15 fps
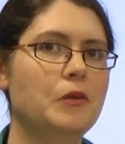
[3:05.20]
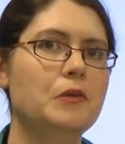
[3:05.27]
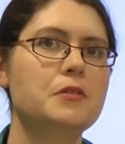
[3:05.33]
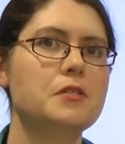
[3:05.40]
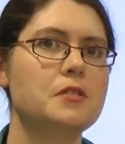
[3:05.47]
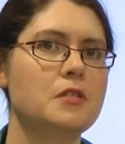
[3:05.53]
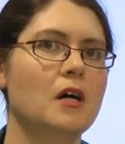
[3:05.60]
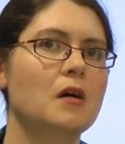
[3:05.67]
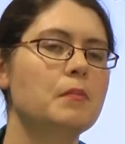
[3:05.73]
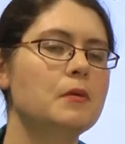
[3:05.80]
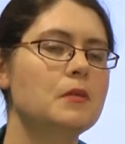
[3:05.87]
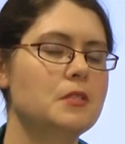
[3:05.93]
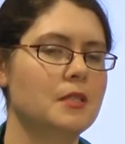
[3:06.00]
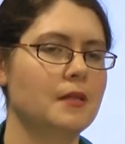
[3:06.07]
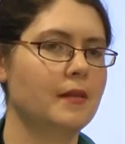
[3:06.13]
you to start
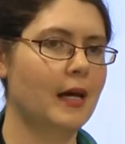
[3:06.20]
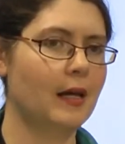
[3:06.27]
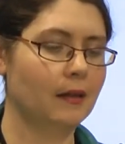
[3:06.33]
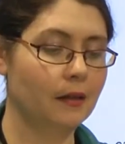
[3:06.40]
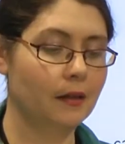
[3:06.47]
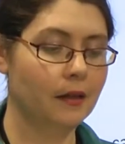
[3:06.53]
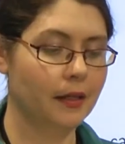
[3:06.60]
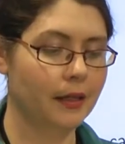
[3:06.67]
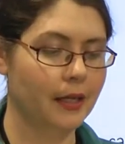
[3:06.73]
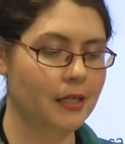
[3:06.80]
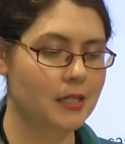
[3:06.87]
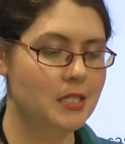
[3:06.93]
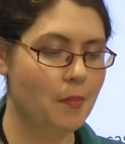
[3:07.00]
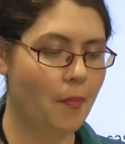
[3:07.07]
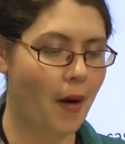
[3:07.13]
putting that learning
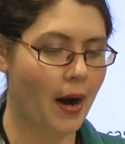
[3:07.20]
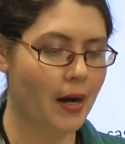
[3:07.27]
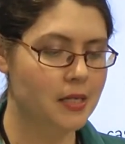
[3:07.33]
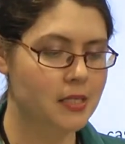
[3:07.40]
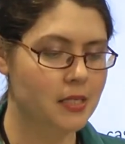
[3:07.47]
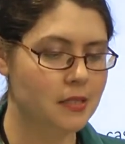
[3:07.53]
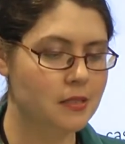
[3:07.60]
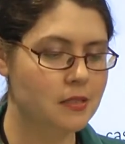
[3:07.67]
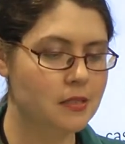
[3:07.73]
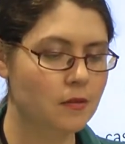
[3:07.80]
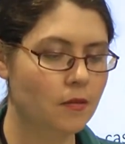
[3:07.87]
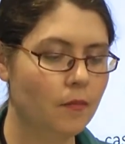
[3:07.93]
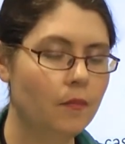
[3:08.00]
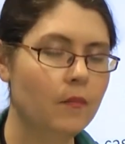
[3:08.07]
into practice.